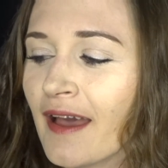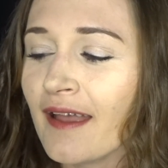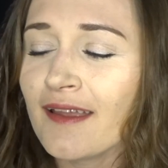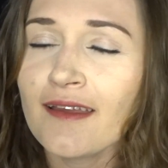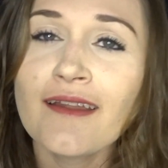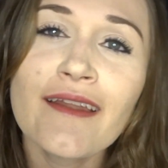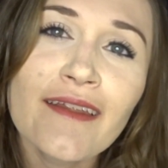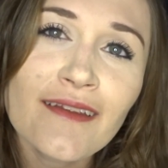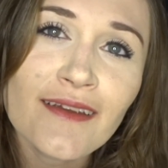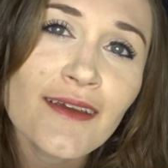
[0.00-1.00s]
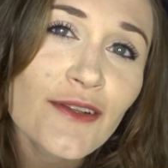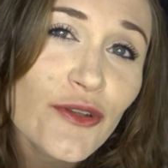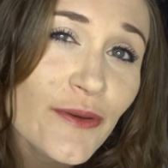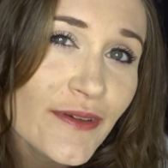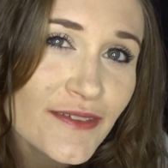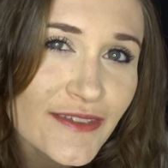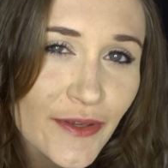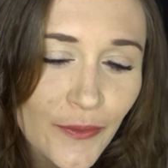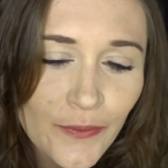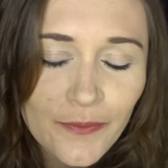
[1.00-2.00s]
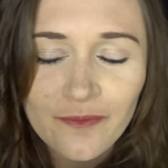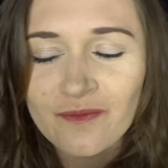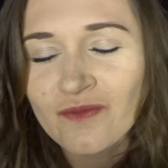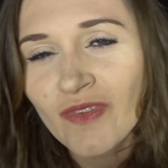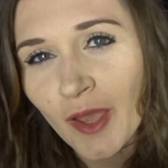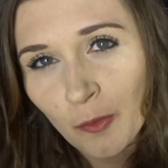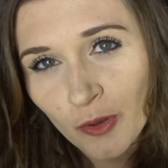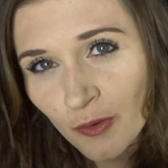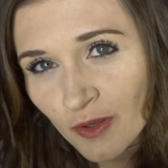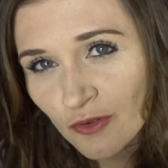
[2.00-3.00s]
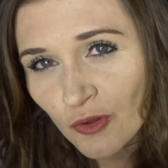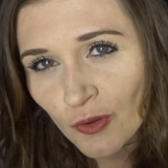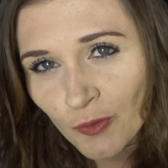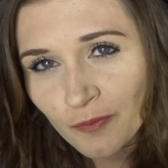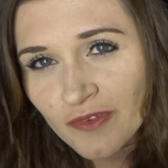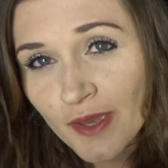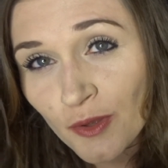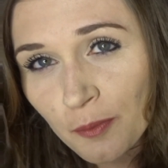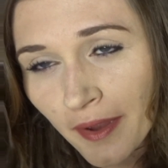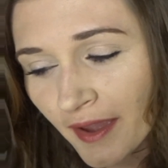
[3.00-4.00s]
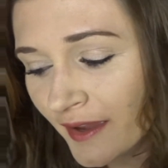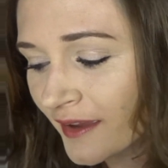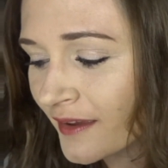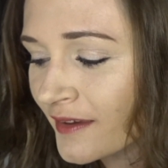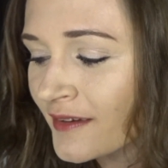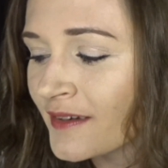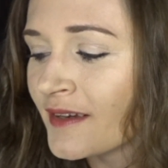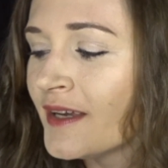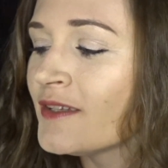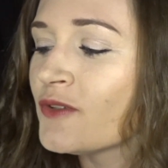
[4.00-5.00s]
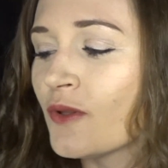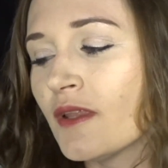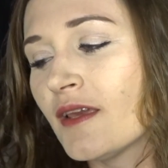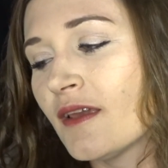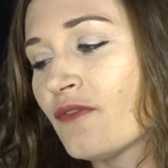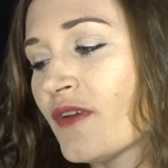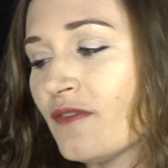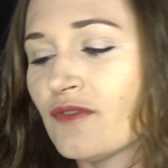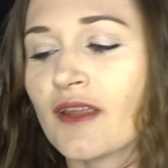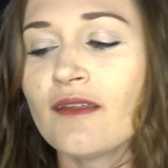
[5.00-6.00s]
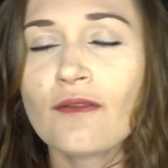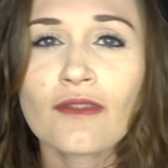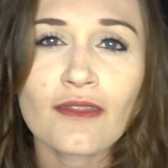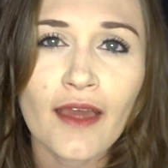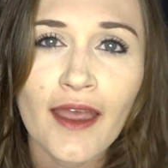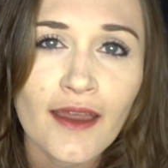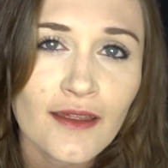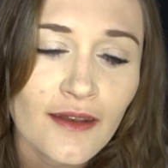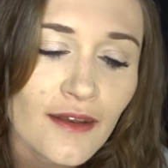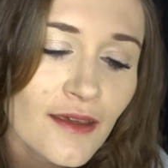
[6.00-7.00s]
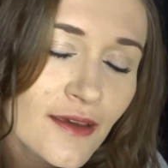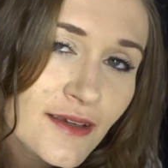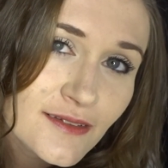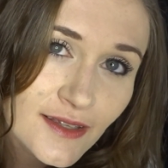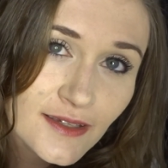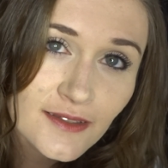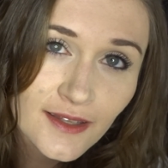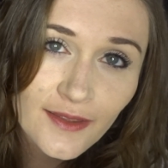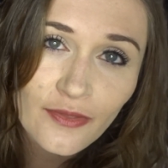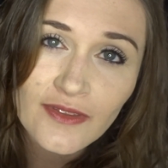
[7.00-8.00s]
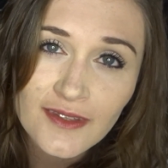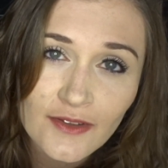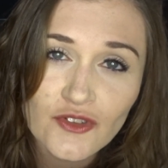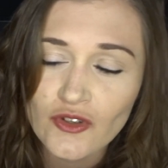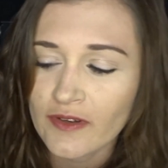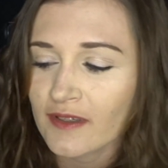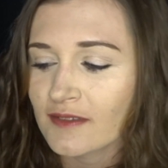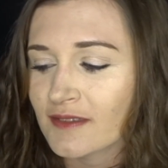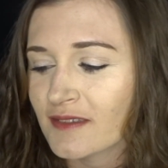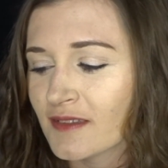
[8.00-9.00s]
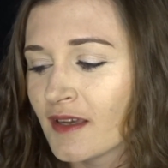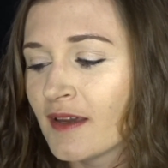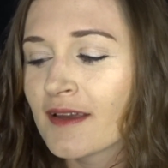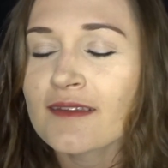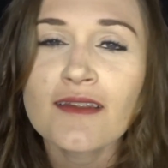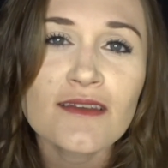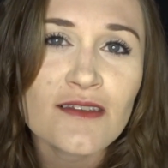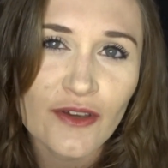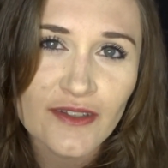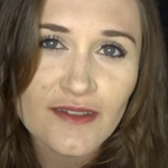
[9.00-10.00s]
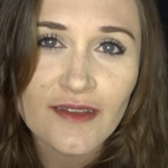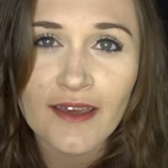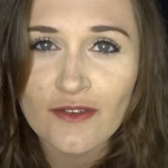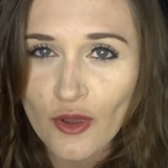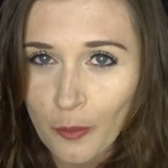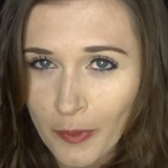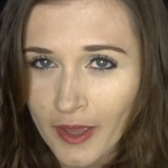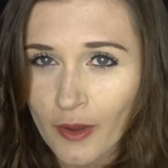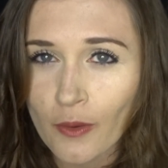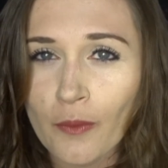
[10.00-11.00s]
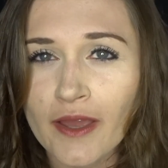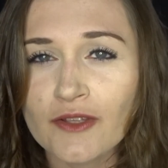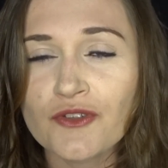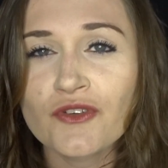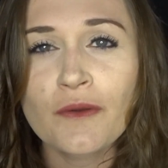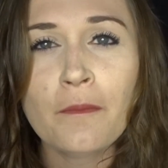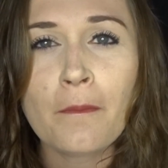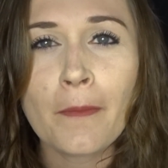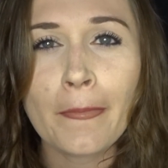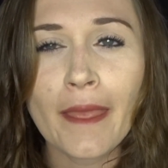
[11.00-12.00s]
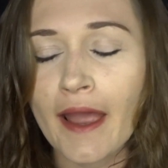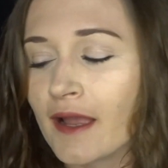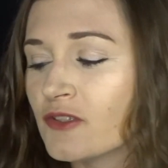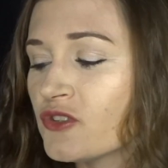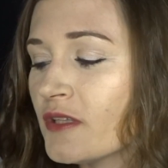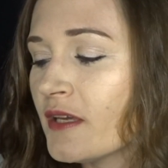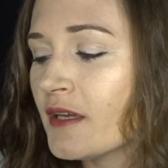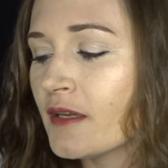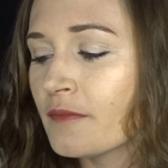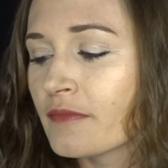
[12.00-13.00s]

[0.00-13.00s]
and in doing so, I'm going to take you back to the 15th and 16th centuries to discuss a topic which actually